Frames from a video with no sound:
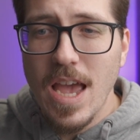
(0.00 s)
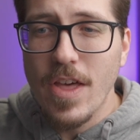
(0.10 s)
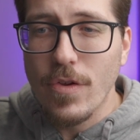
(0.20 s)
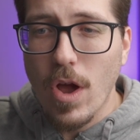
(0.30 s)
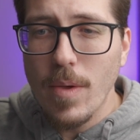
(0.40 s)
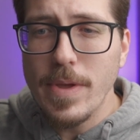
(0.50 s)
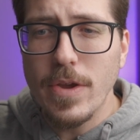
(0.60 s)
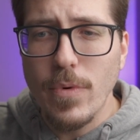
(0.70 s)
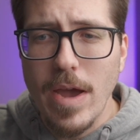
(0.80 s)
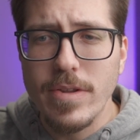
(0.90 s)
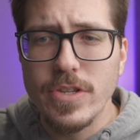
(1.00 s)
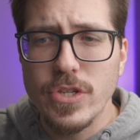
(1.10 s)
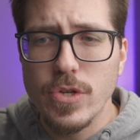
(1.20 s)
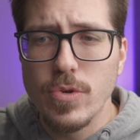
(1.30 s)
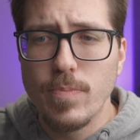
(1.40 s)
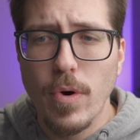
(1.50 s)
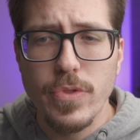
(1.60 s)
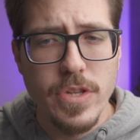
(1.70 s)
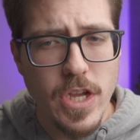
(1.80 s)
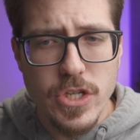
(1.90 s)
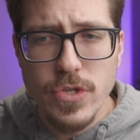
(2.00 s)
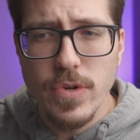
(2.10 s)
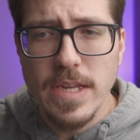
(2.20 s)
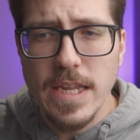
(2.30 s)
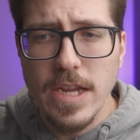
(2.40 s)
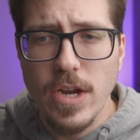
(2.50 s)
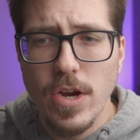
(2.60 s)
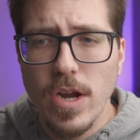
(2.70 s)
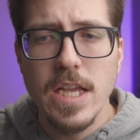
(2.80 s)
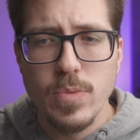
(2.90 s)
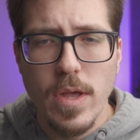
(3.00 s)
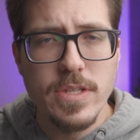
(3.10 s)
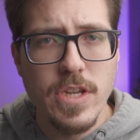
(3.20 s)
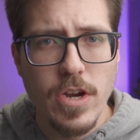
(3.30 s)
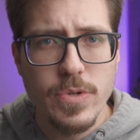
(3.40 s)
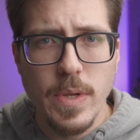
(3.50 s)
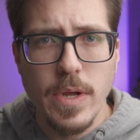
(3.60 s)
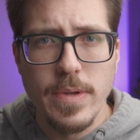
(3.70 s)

and they're all being being routed to both the touchscreen here as well as the Arduino